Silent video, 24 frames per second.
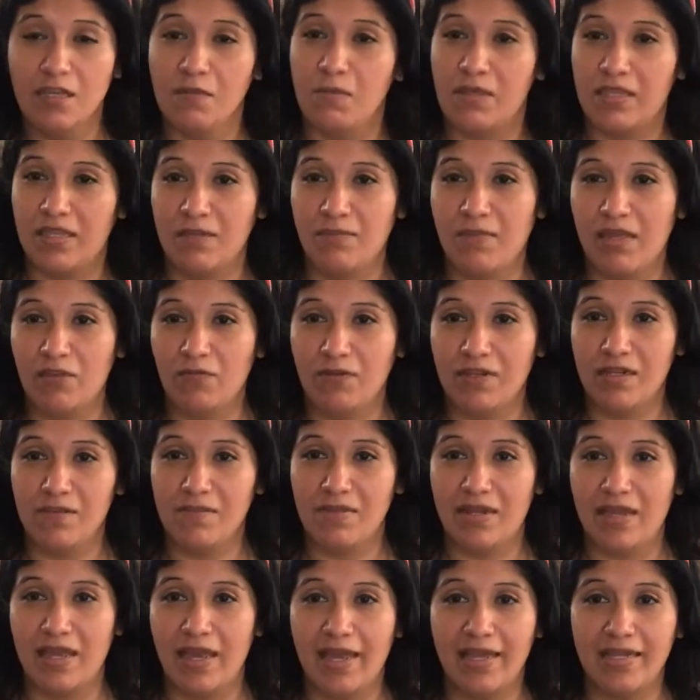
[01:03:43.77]
But then I'm like, wait a
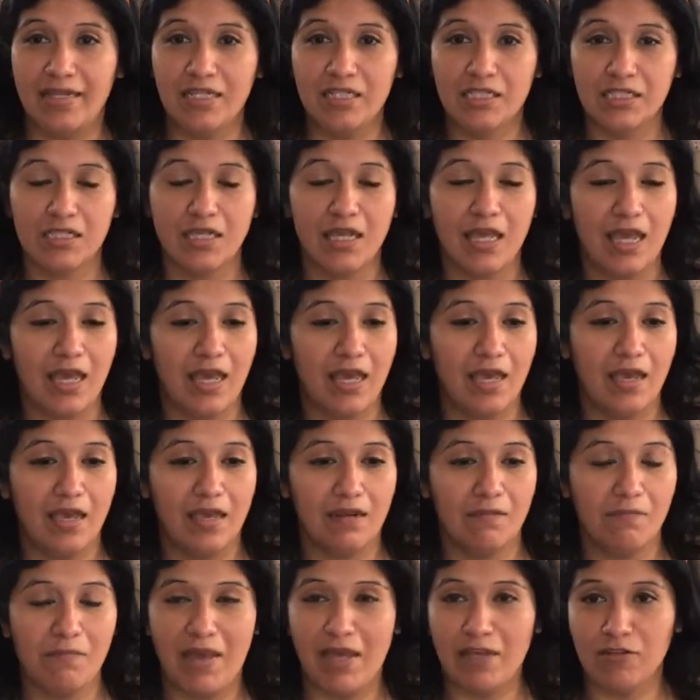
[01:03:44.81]
minute, I need to
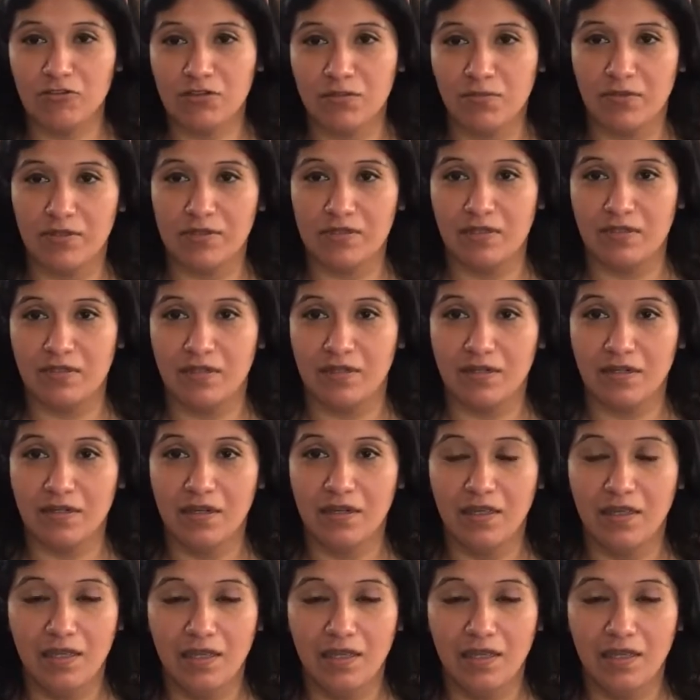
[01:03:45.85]
add Backstreet Boys on there.